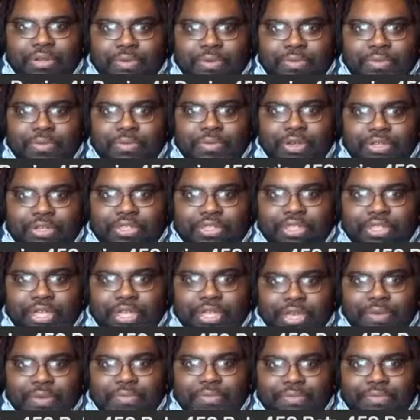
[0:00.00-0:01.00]
We'll
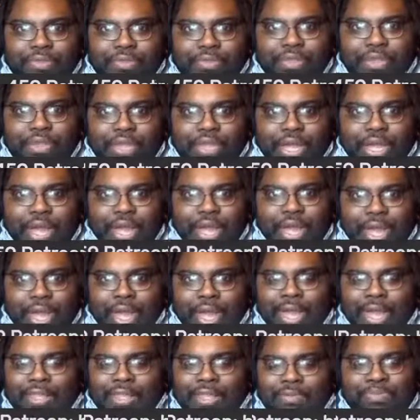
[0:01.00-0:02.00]
see. I
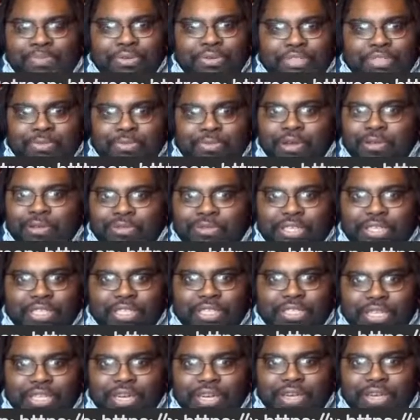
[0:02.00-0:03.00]
have to put some
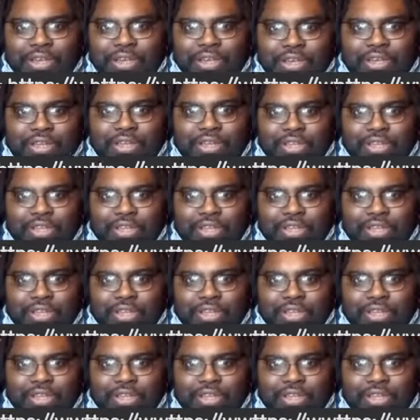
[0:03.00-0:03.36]
upsets in there.